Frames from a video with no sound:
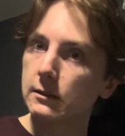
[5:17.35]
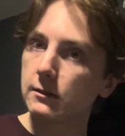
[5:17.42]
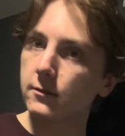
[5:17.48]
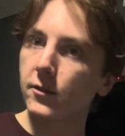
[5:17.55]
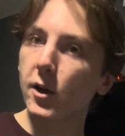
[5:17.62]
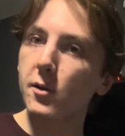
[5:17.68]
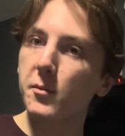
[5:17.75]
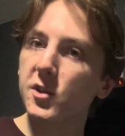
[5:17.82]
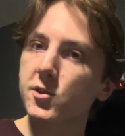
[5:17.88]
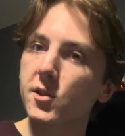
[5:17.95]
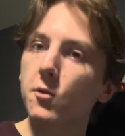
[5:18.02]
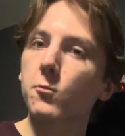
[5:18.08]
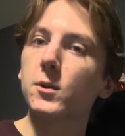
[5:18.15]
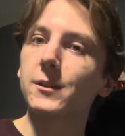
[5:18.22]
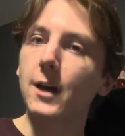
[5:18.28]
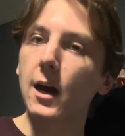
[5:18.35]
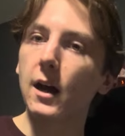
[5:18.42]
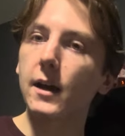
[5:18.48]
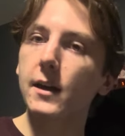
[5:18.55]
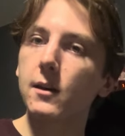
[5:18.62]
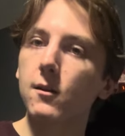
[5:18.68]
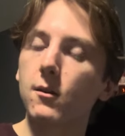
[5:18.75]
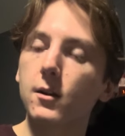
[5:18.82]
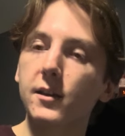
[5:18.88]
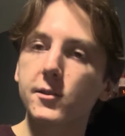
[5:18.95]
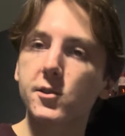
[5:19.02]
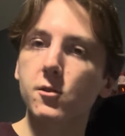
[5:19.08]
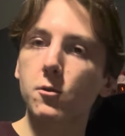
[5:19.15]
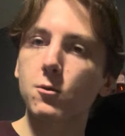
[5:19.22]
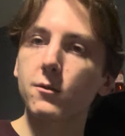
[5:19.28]
very much so rely on
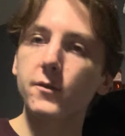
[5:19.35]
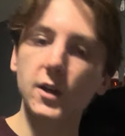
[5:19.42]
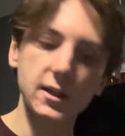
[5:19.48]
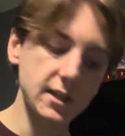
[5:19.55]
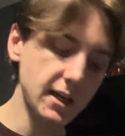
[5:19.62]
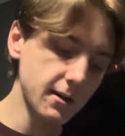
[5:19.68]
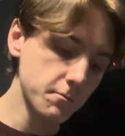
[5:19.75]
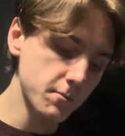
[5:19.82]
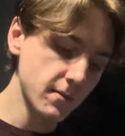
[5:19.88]
external funding.